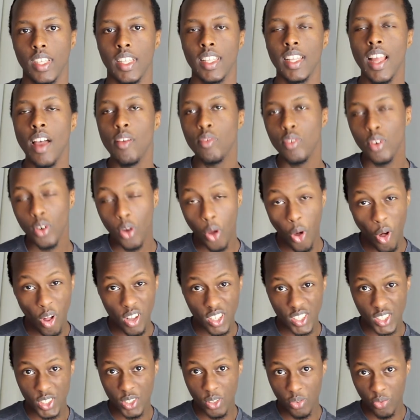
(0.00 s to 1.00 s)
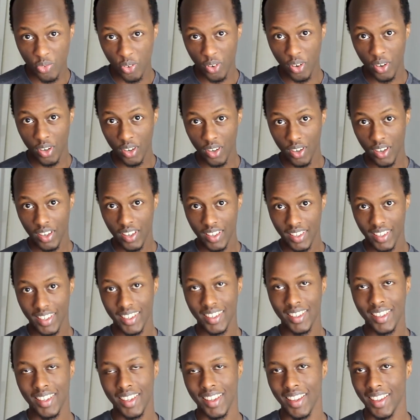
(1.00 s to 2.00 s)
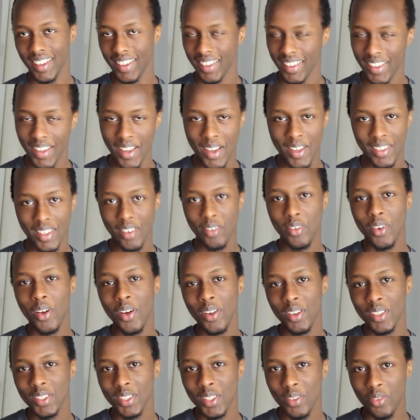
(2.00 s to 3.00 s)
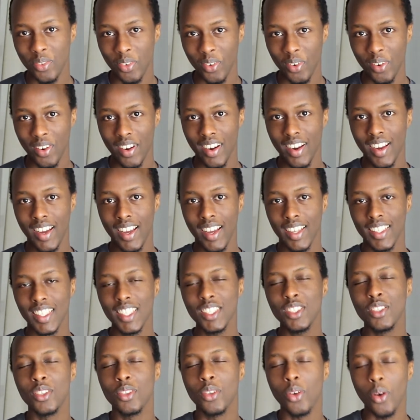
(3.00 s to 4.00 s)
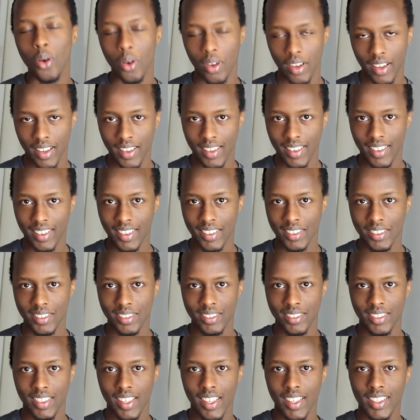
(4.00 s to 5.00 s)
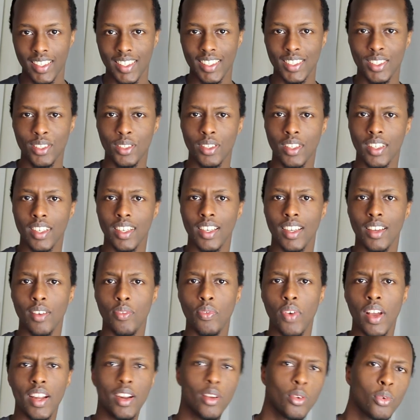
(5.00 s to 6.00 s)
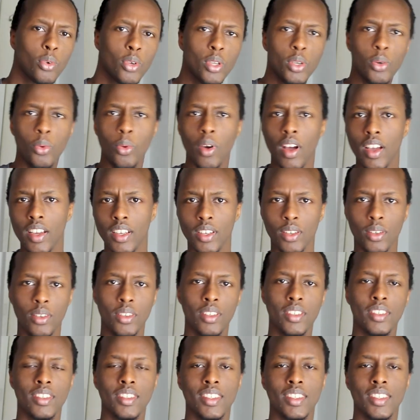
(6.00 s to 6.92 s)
Never calls you for, never calls you for, just to talk. Just to find out who you are, you know.